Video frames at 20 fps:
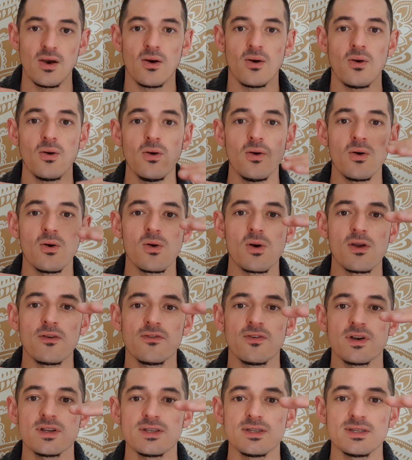or
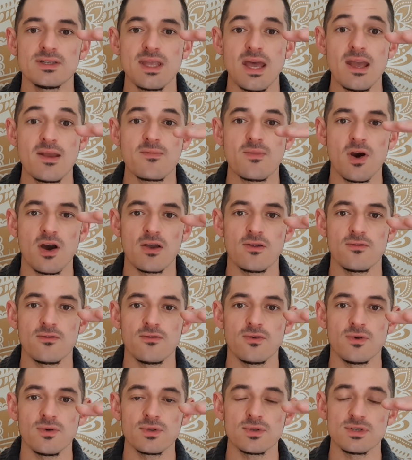if I stay
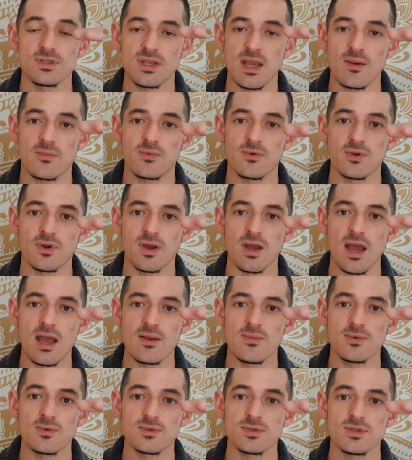mindful and separate,
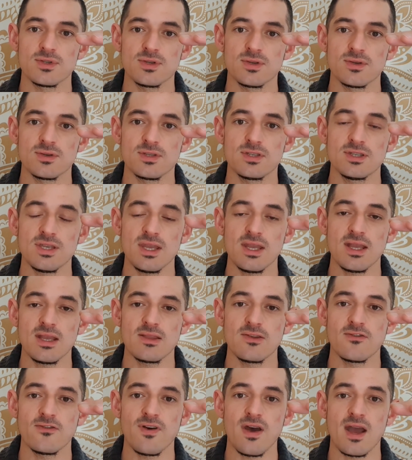able to see
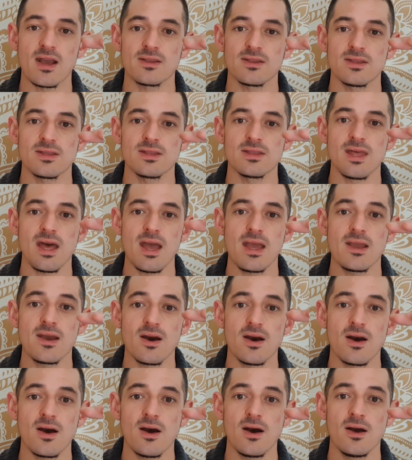the fact that they
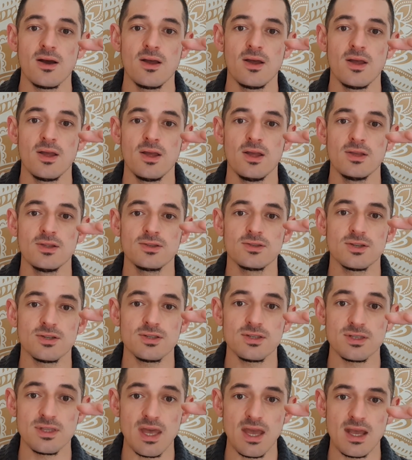are
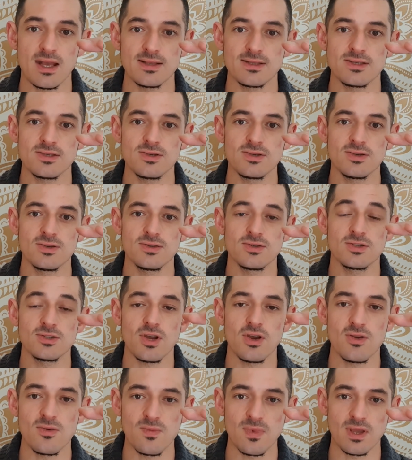just there to
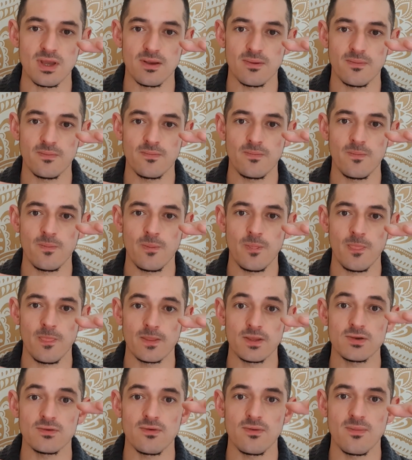show me and
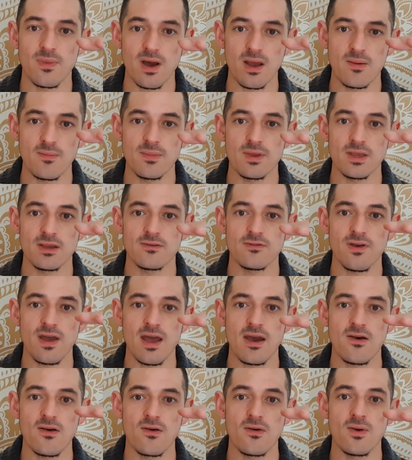to remind me of
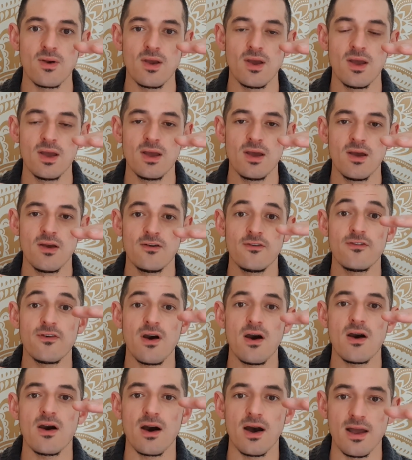how
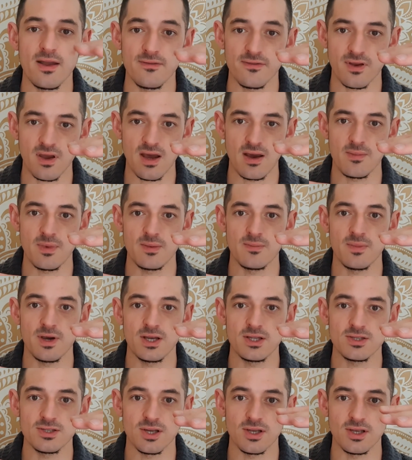far I have come in
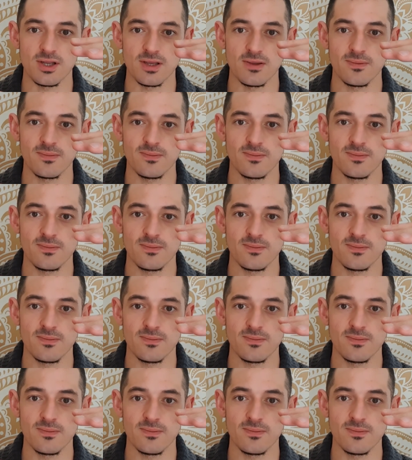my journey.